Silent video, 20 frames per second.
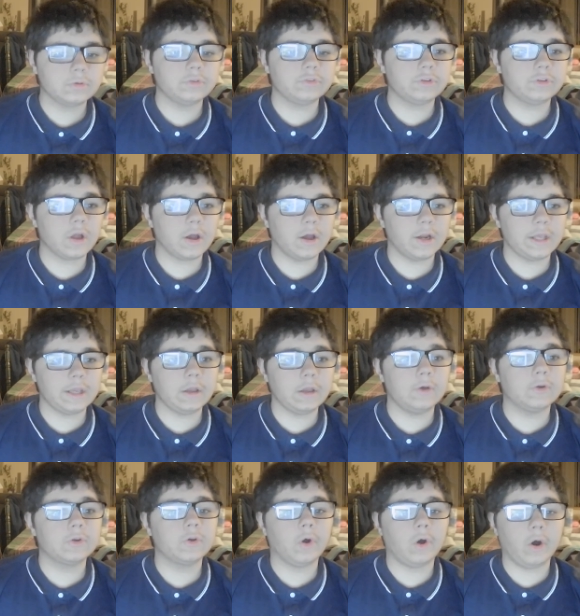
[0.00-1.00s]
starting
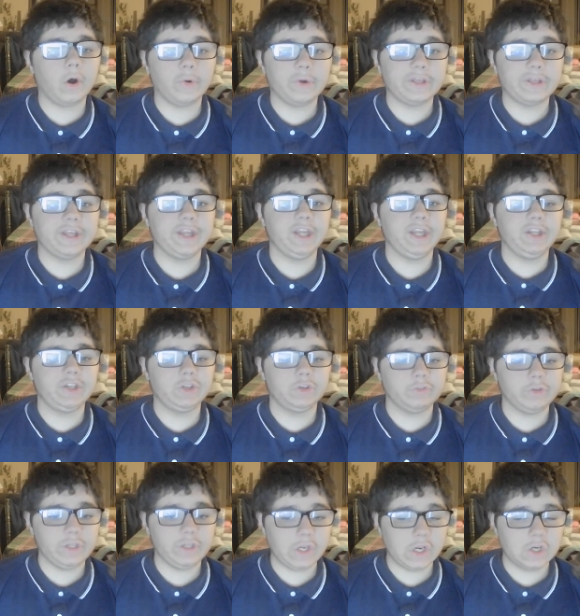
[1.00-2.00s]
called
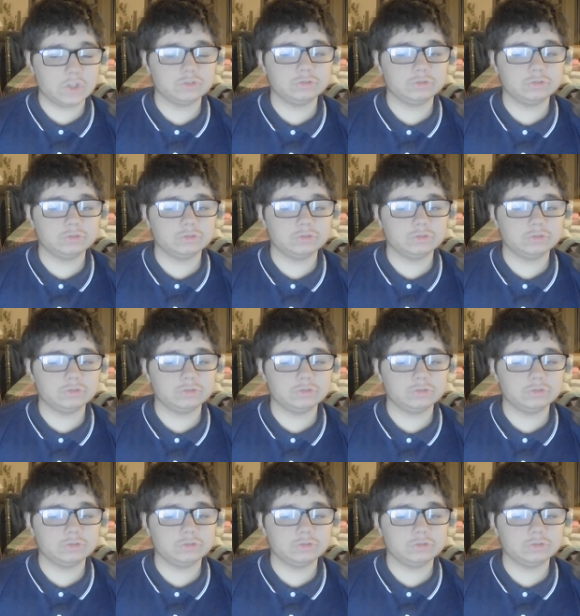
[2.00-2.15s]
History